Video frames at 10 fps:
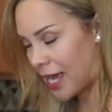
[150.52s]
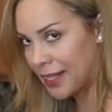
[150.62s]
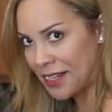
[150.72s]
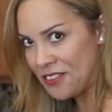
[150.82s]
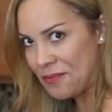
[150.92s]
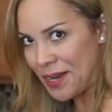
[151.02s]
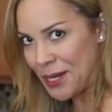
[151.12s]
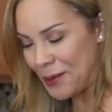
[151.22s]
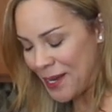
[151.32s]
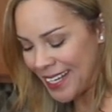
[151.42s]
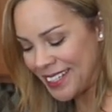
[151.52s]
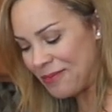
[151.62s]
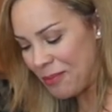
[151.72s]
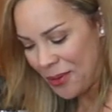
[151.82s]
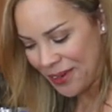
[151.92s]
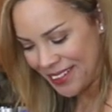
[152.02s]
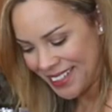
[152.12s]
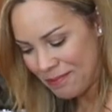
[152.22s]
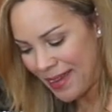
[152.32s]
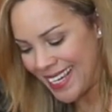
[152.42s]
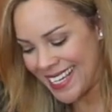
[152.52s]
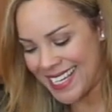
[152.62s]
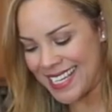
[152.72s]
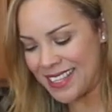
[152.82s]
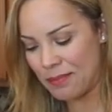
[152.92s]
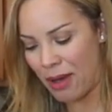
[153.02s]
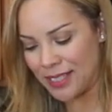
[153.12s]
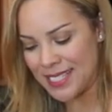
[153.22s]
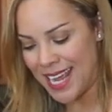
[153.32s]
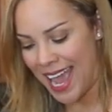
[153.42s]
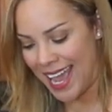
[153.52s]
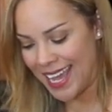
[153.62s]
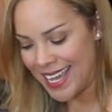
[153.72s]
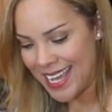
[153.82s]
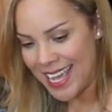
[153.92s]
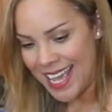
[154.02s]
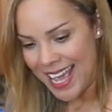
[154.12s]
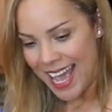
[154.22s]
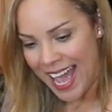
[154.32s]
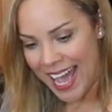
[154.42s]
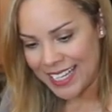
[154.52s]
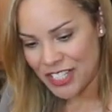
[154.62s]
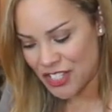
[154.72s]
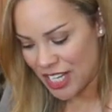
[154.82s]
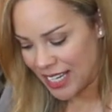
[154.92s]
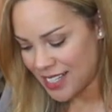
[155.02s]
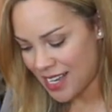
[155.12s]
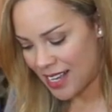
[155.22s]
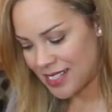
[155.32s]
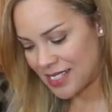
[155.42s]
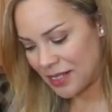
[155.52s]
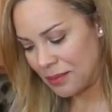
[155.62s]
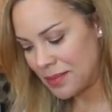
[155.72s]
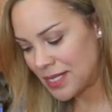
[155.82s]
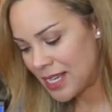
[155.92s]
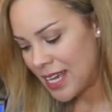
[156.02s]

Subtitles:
I love my new cutting board by Heath Monte at Shed Customs.